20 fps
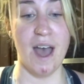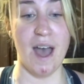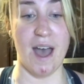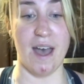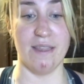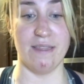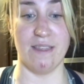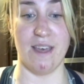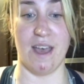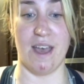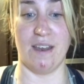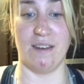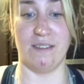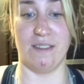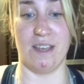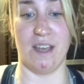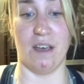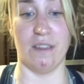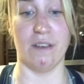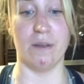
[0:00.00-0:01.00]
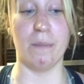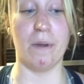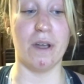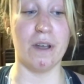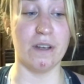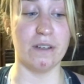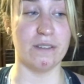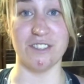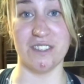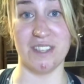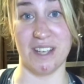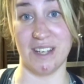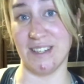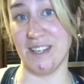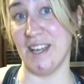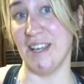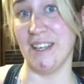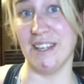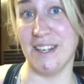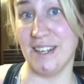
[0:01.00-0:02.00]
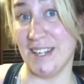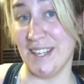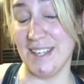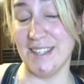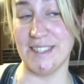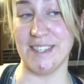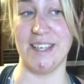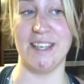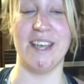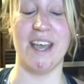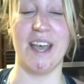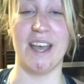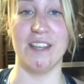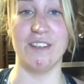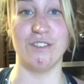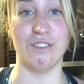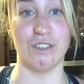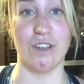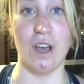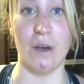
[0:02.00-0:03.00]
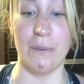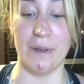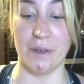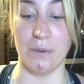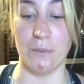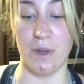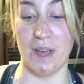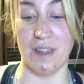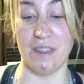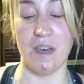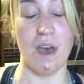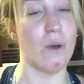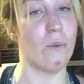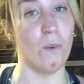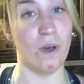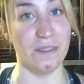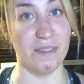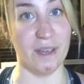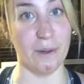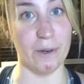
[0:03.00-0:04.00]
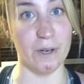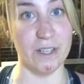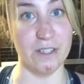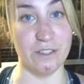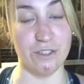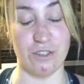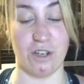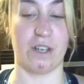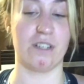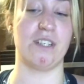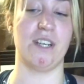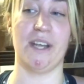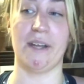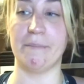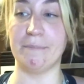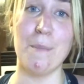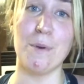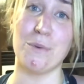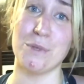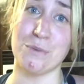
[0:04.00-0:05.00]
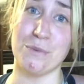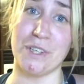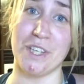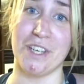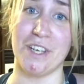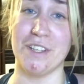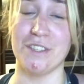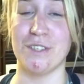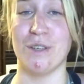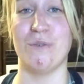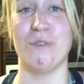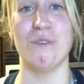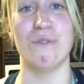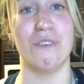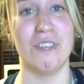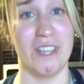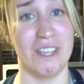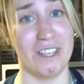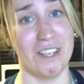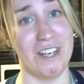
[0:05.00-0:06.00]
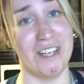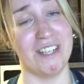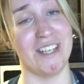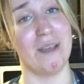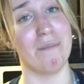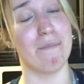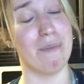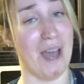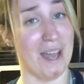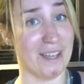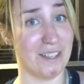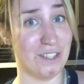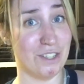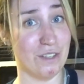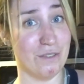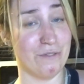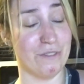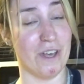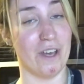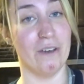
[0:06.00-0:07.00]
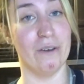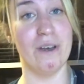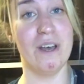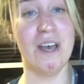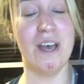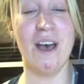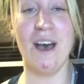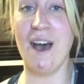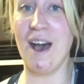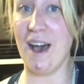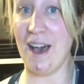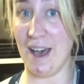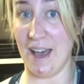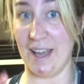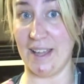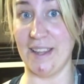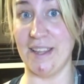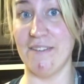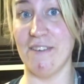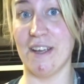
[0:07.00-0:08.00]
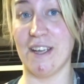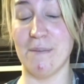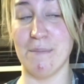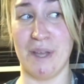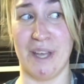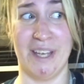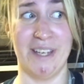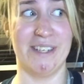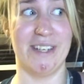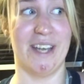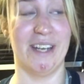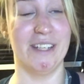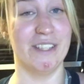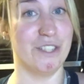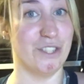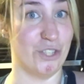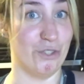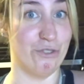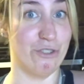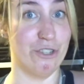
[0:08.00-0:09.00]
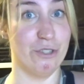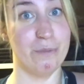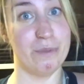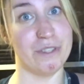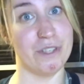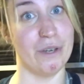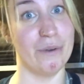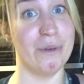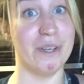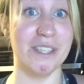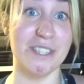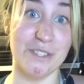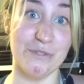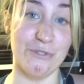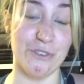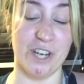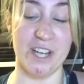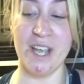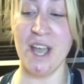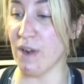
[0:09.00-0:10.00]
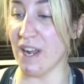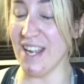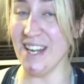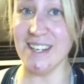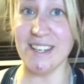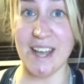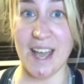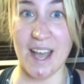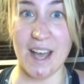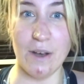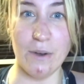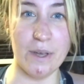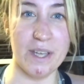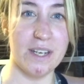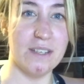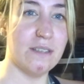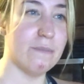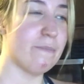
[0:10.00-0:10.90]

and then the other part was like taking it easy and going with what they were instructing. It was really good. So if you feel like you need to get back into the flow, highly recommend, and it's YouTube, so it's free. Right now it is